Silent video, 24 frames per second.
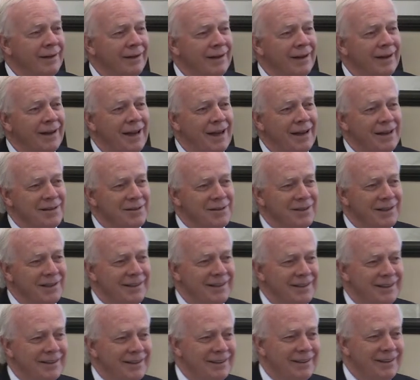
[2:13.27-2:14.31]
As
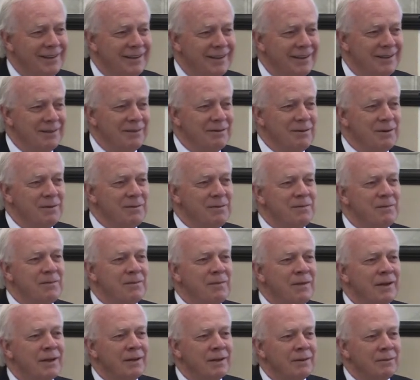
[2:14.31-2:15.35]
in, uh,
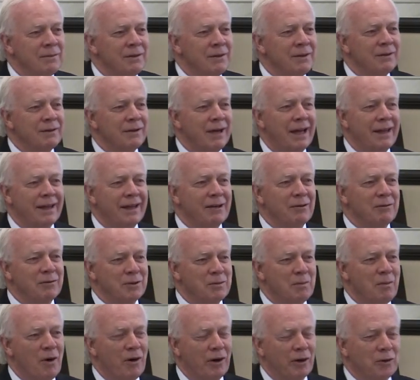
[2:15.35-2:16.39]
I think it
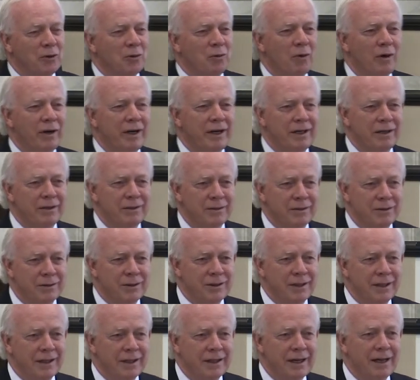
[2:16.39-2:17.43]
was Mark Twain who
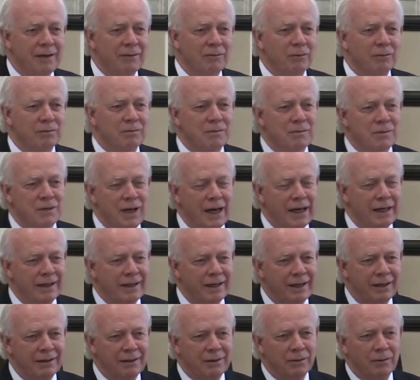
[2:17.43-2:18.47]
said, I sat
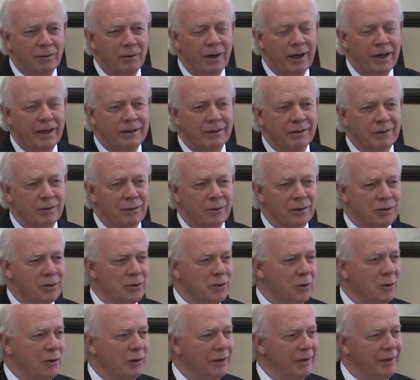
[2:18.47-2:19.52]
down to write you a
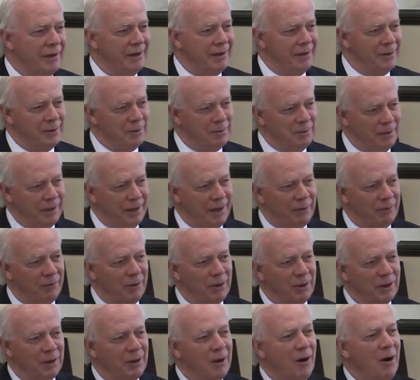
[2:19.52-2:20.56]
short letter, but I
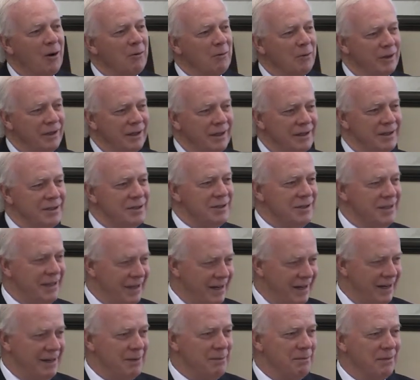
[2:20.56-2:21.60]
wrote a long one
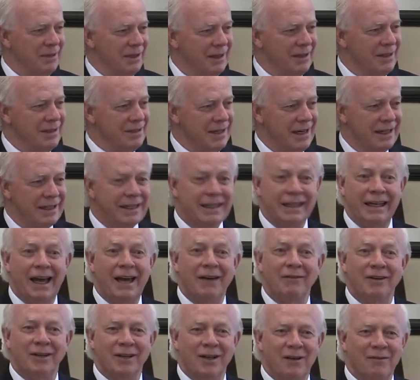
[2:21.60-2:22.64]
instead because I didn't
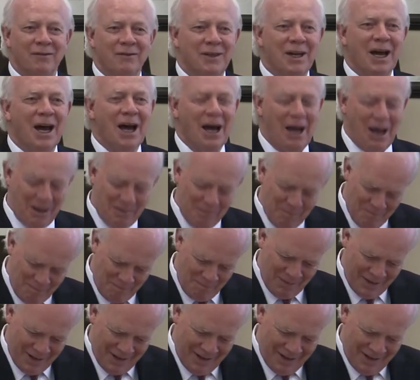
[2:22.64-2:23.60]
have enough time